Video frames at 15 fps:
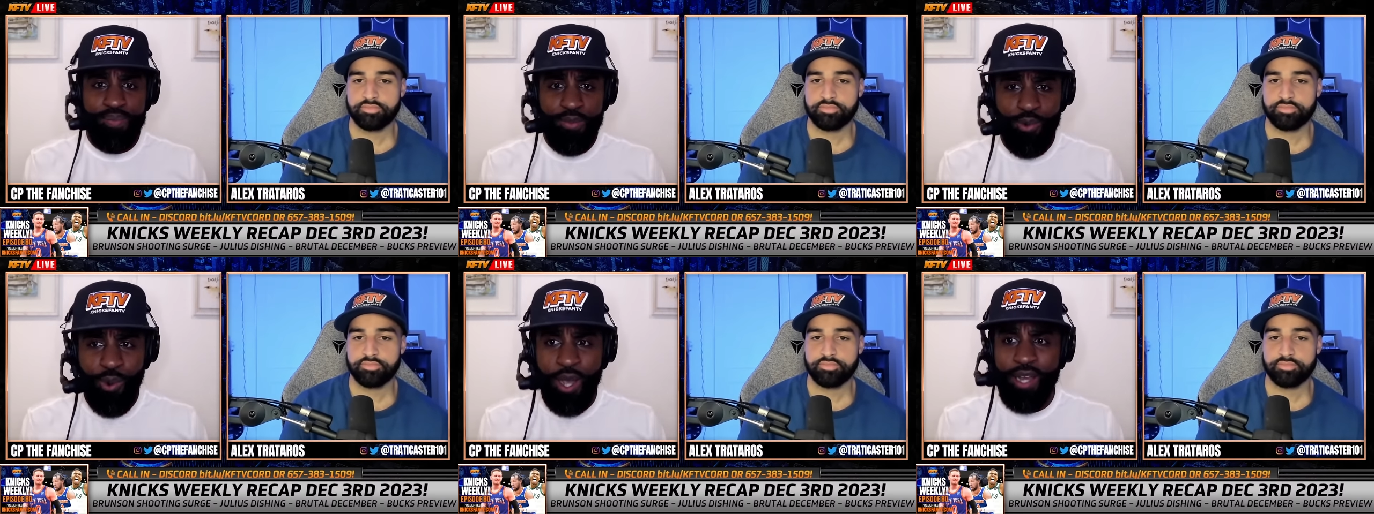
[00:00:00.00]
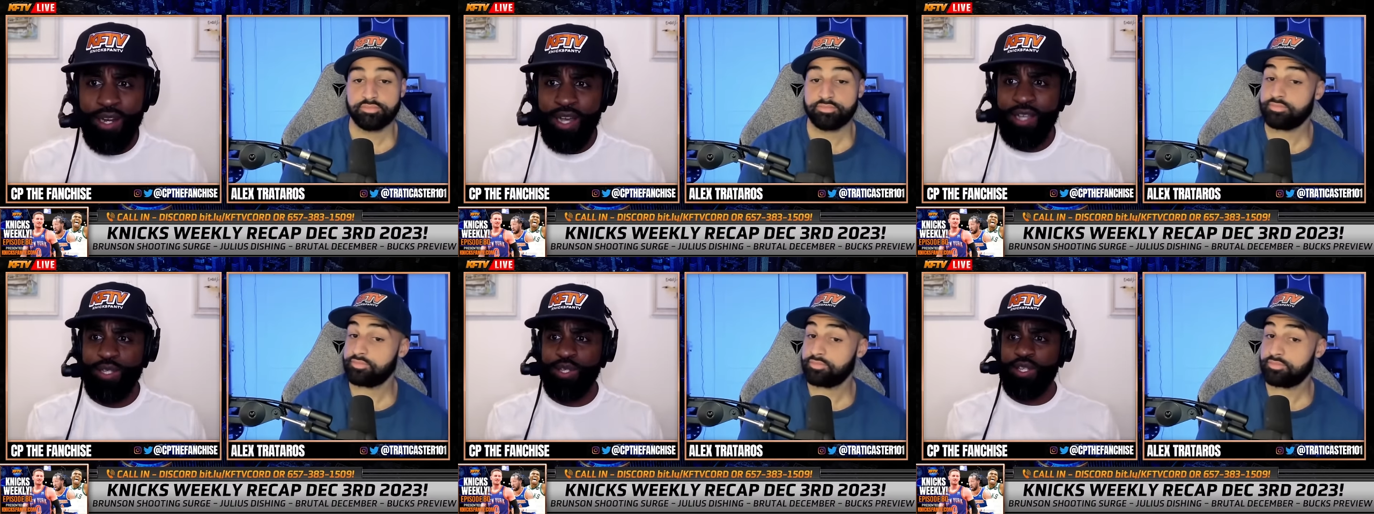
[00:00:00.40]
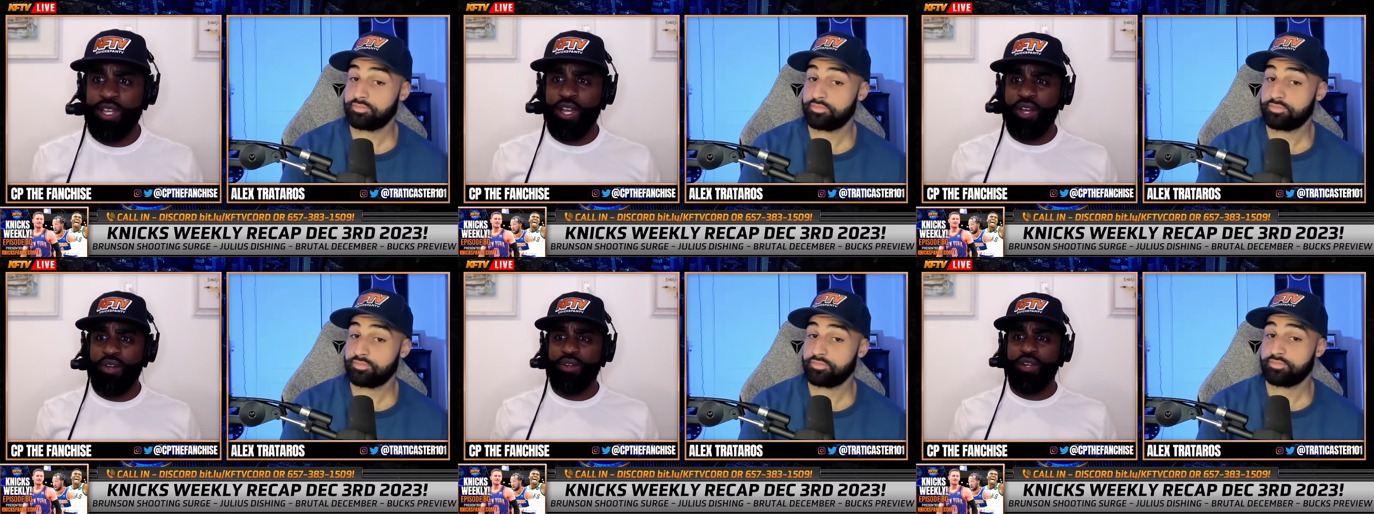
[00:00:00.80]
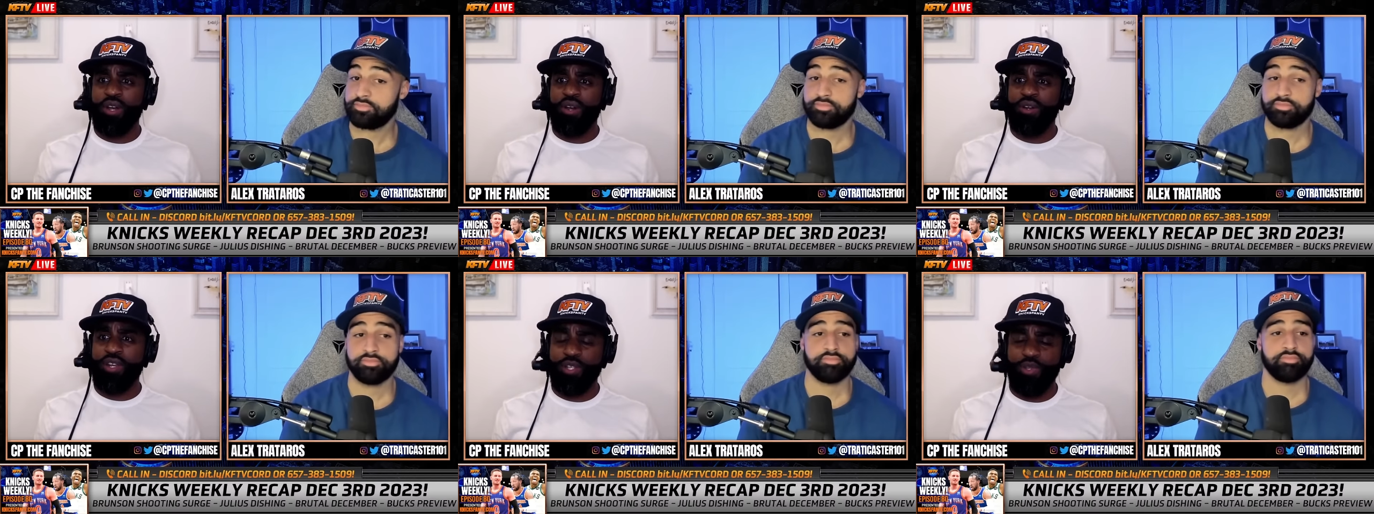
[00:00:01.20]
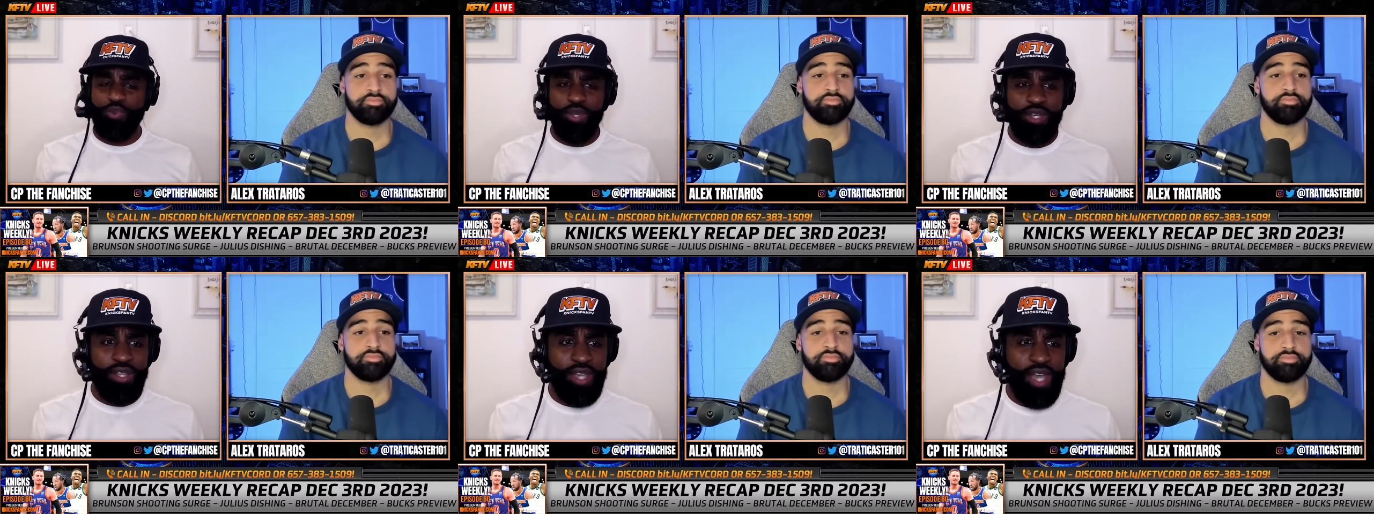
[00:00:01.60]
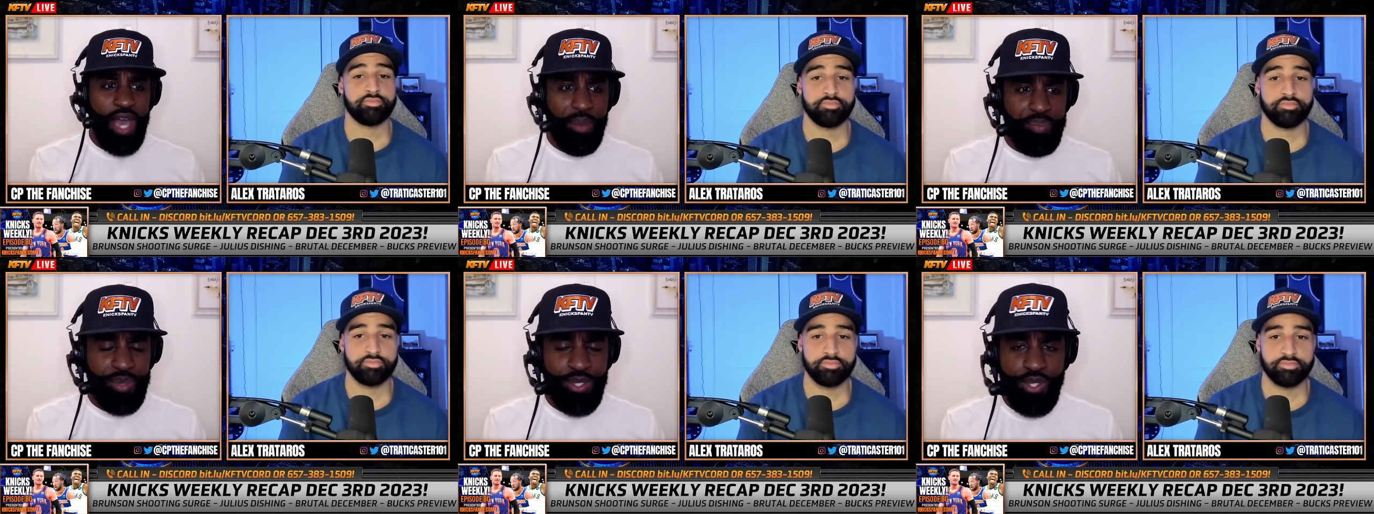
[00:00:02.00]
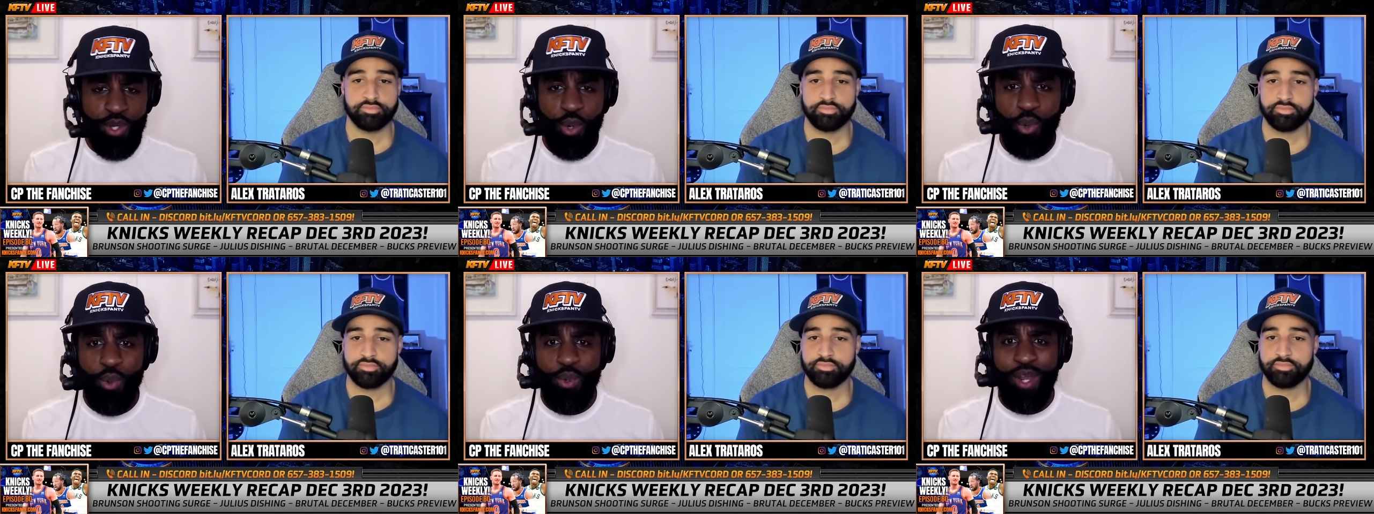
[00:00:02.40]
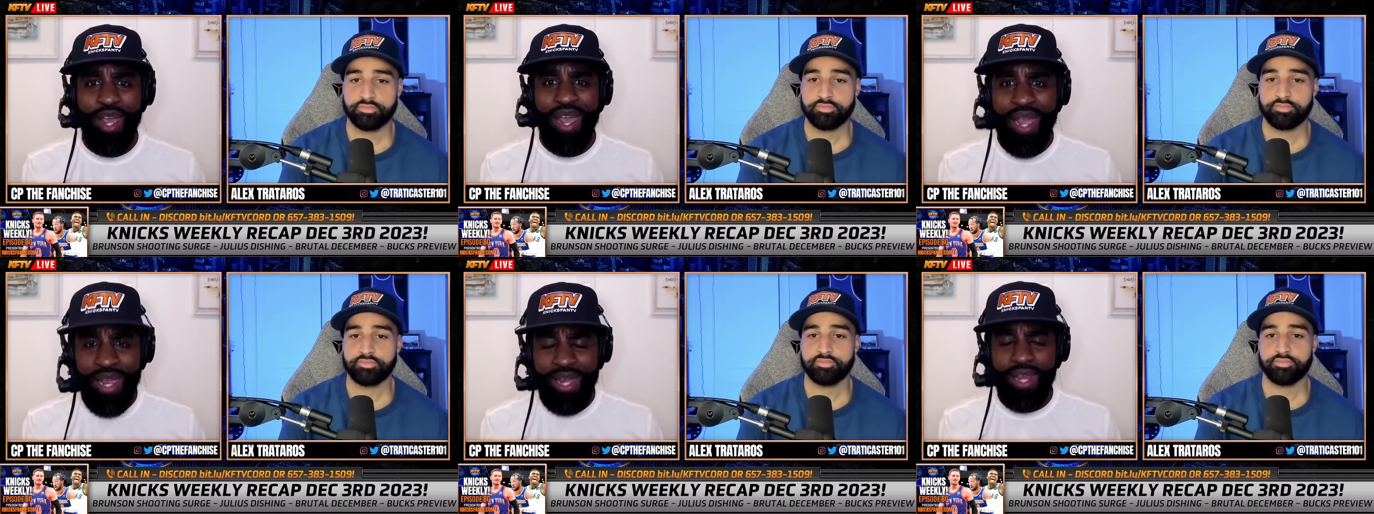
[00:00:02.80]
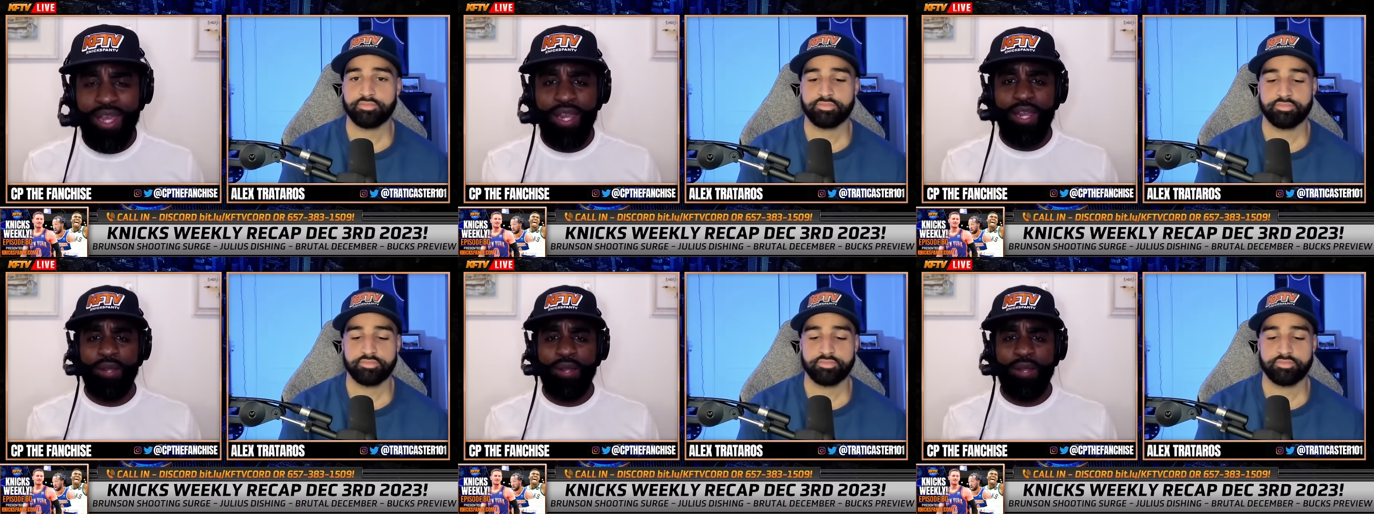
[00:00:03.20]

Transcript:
Speaker 1: quite nicely here on, on Knicks Weekly, episode 80.